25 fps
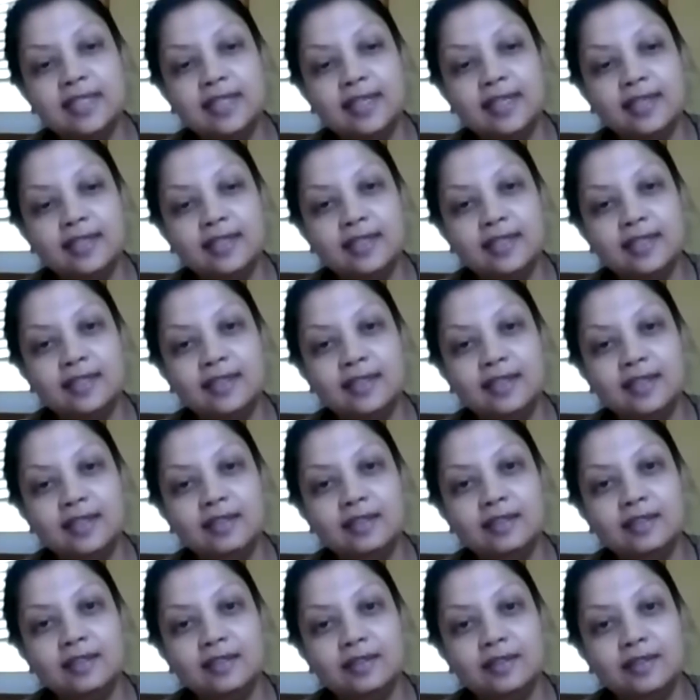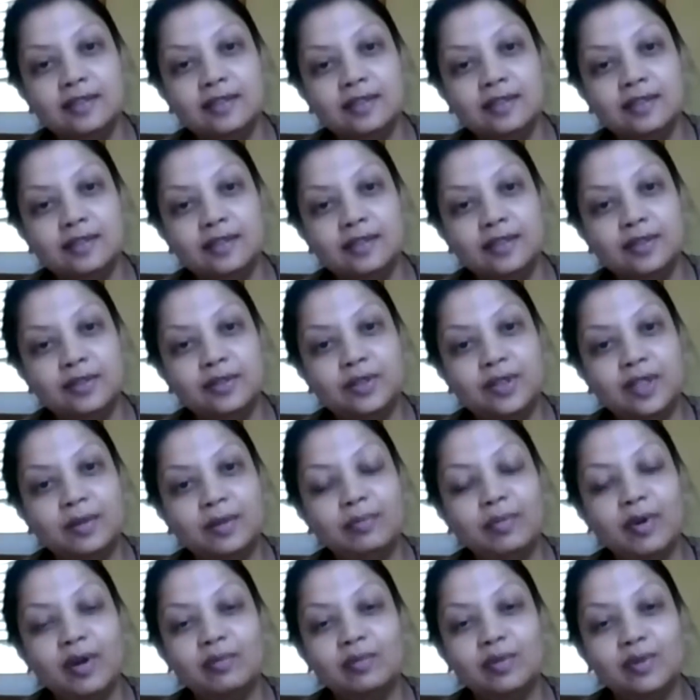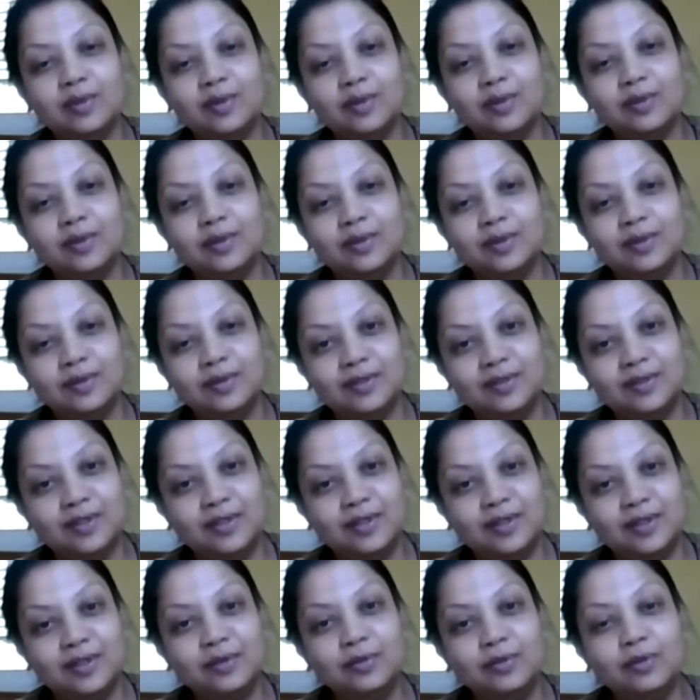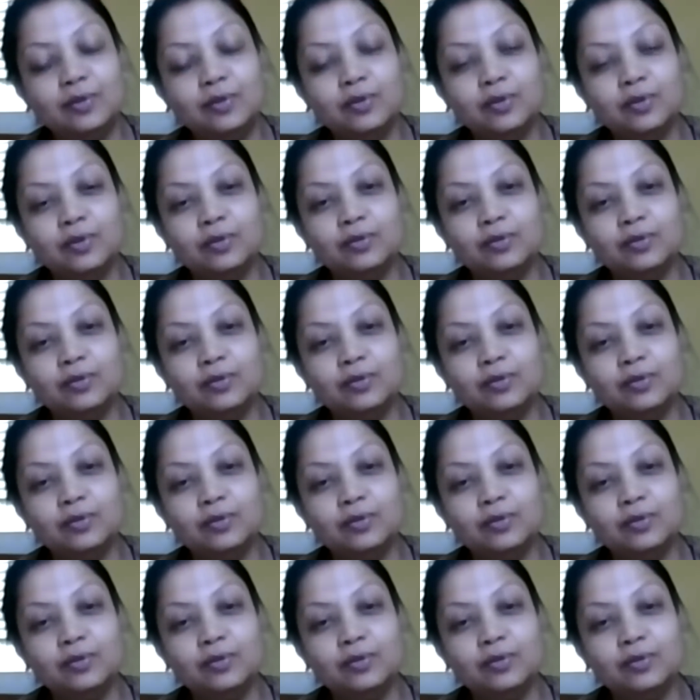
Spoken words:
surrender to the Prabhu who